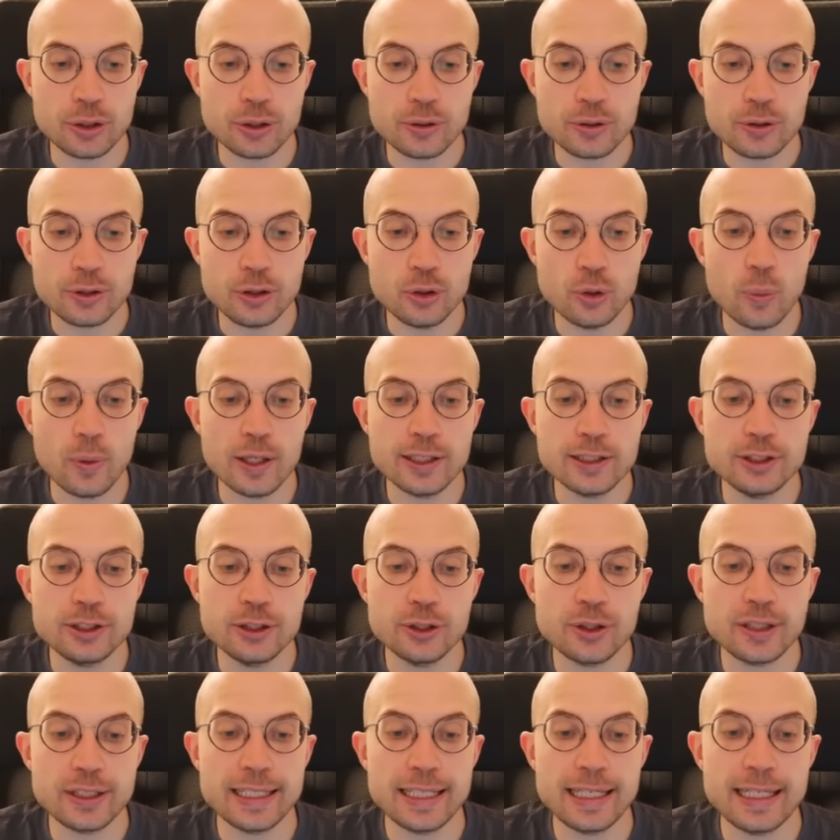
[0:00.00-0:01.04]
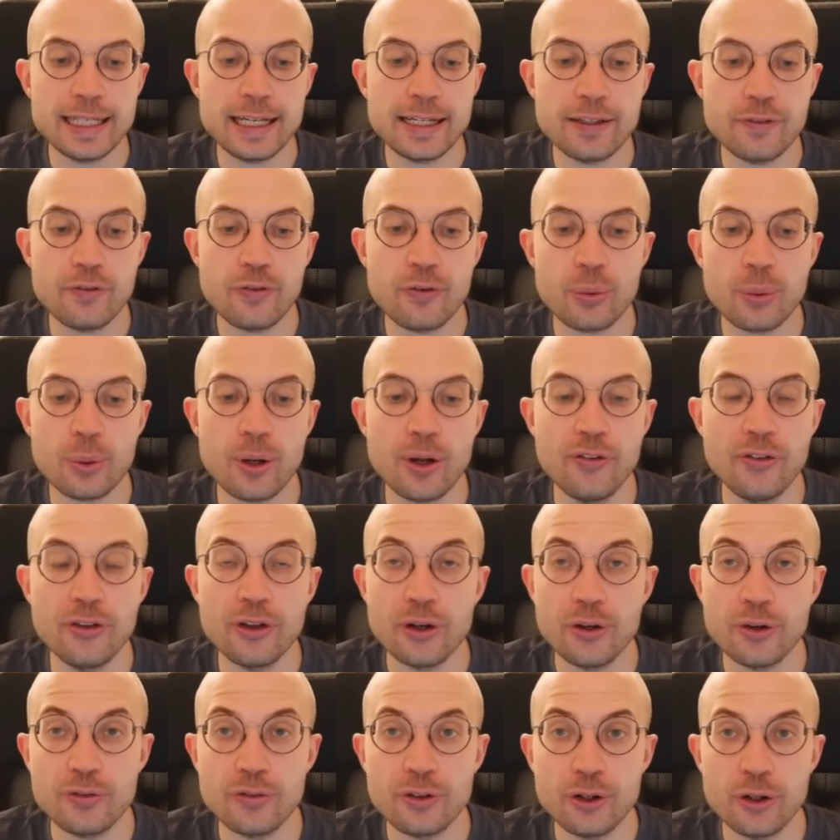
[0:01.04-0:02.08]
You want your king in front
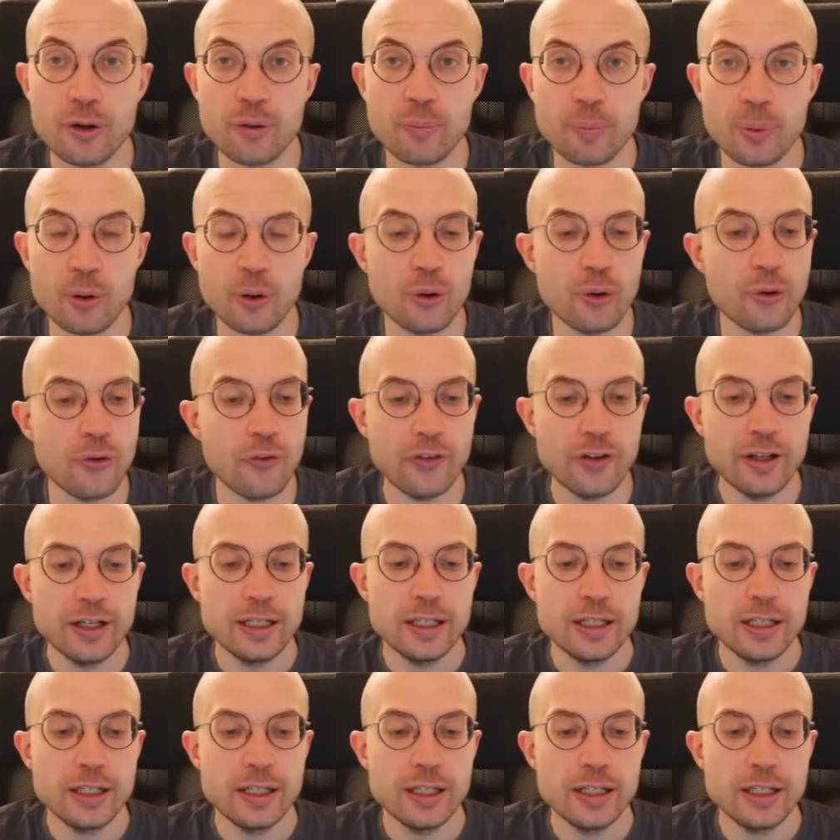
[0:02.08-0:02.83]
of your pawn.